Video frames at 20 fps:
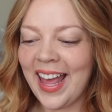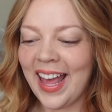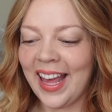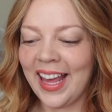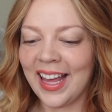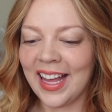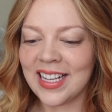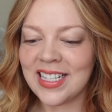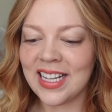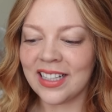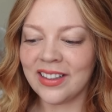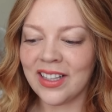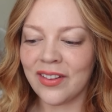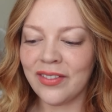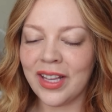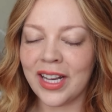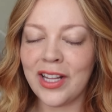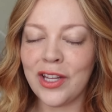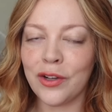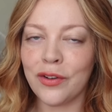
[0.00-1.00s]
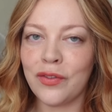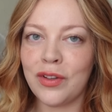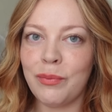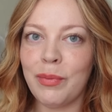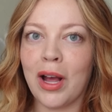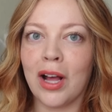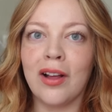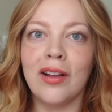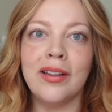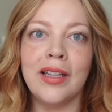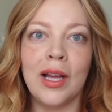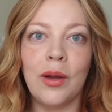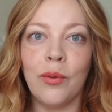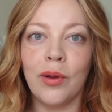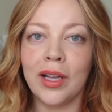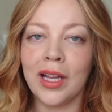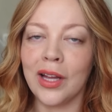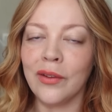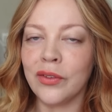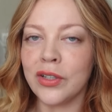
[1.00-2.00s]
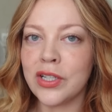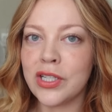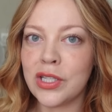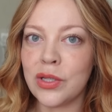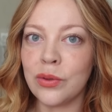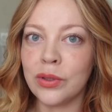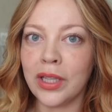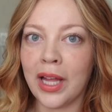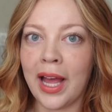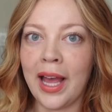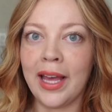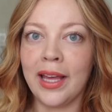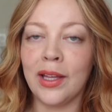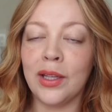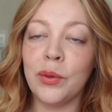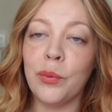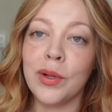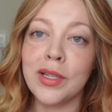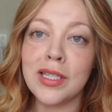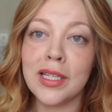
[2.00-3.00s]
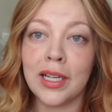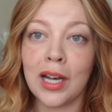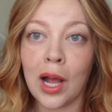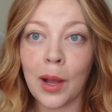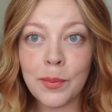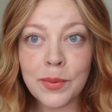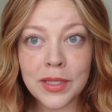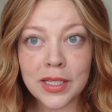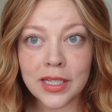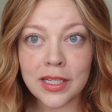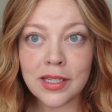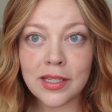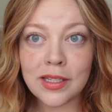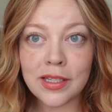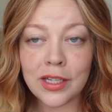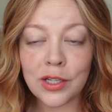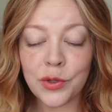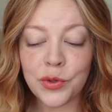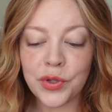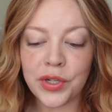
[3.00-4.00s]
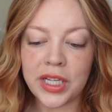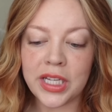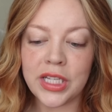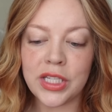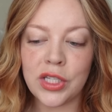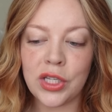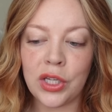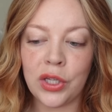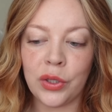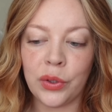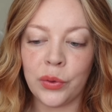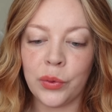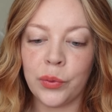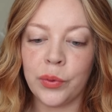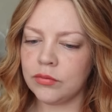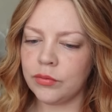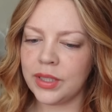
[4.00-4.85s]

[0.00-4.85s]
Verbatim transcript: And I love getting your feedback on like what covers you like, what synopsis intrigues you.